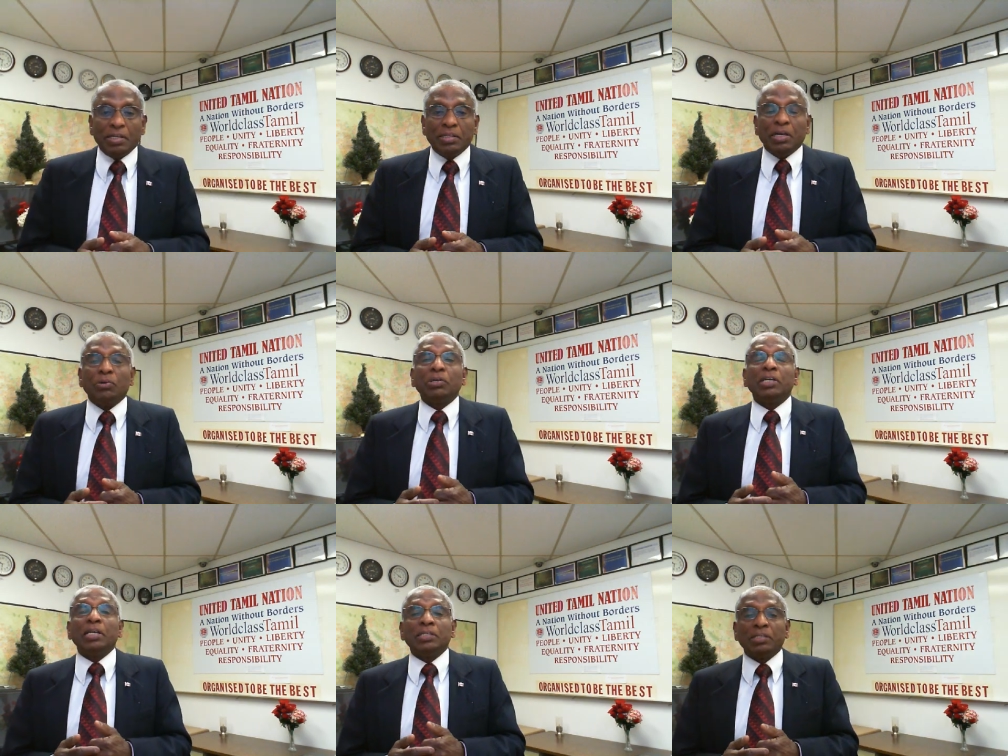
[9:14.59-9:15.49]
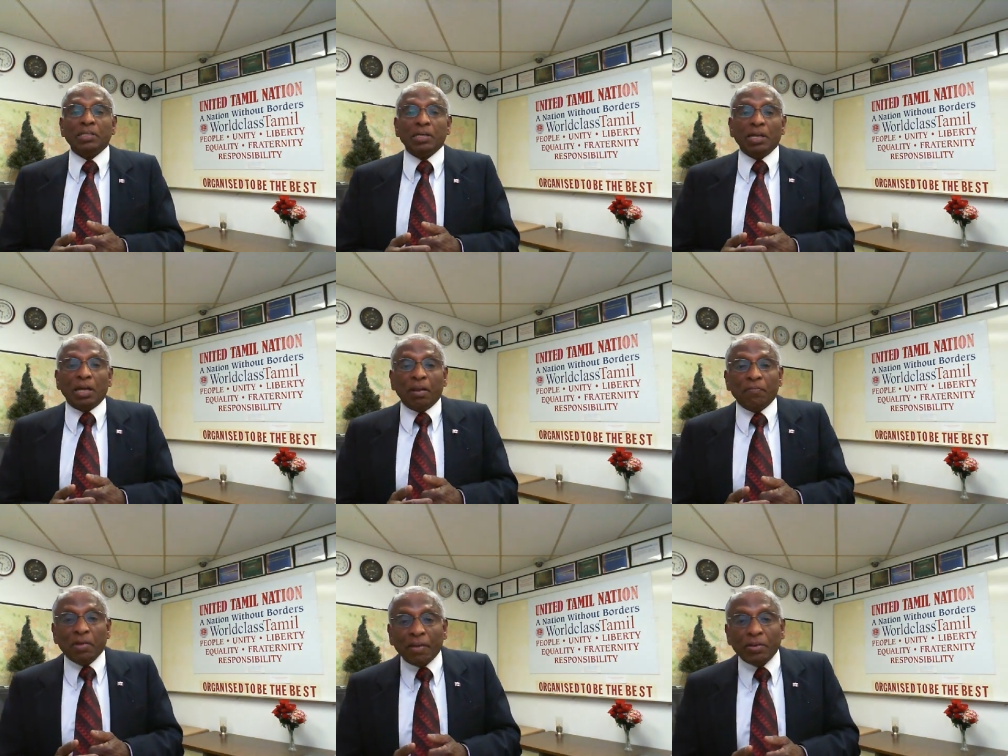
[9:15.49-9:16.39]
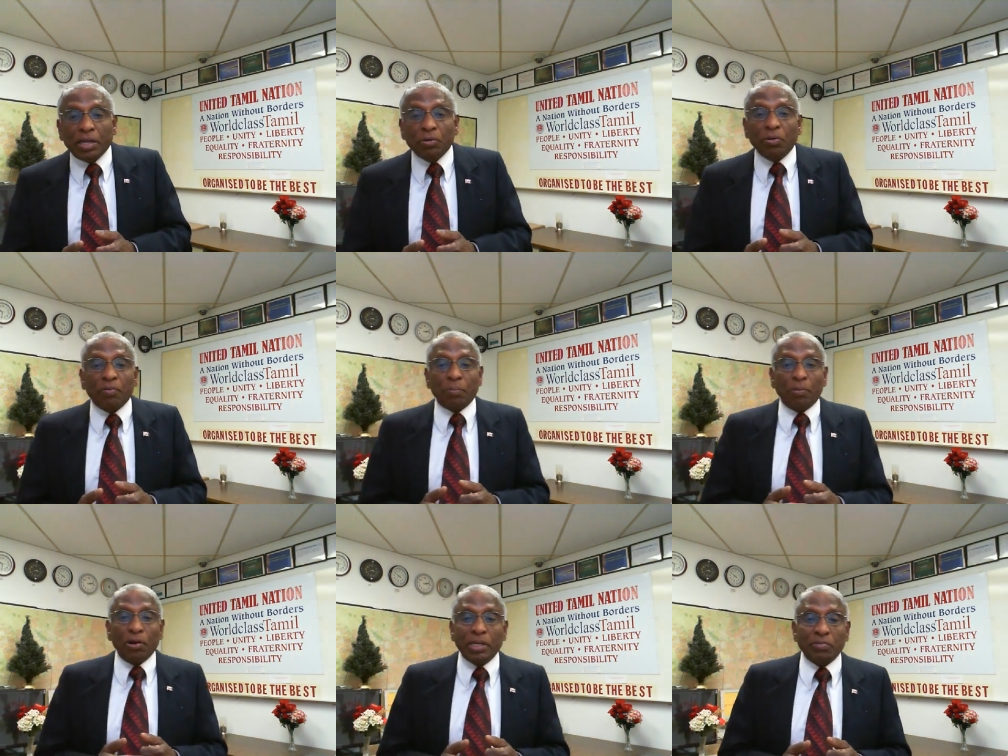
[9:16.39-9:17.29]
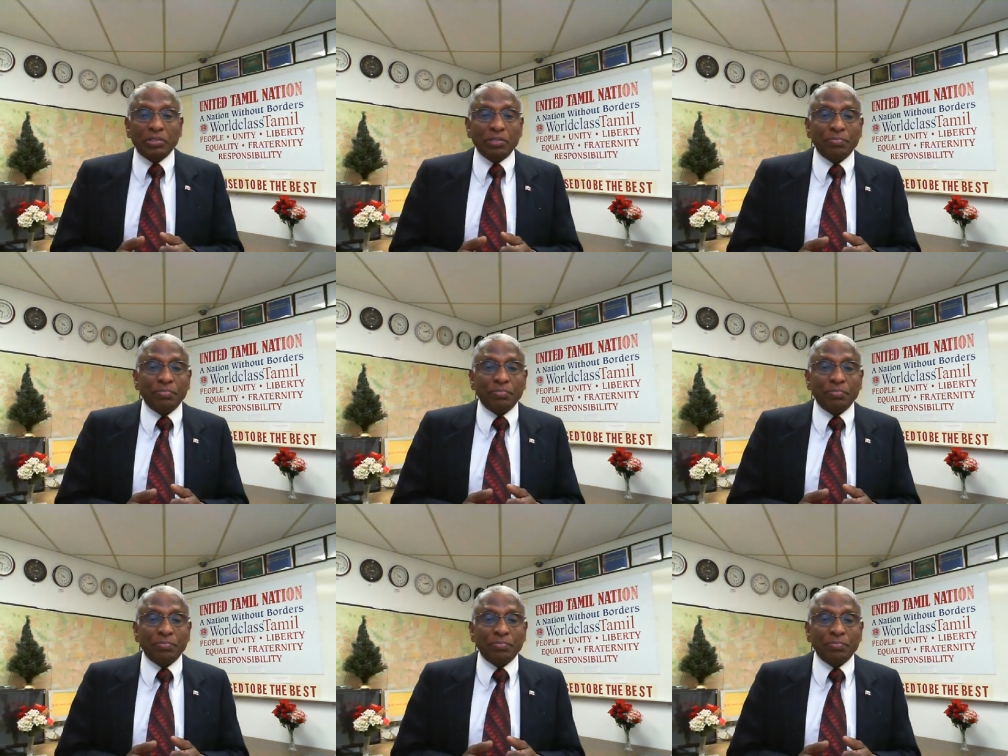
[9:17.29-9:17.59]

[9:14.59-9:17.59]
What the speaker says: The question is, where will he go from Maldives?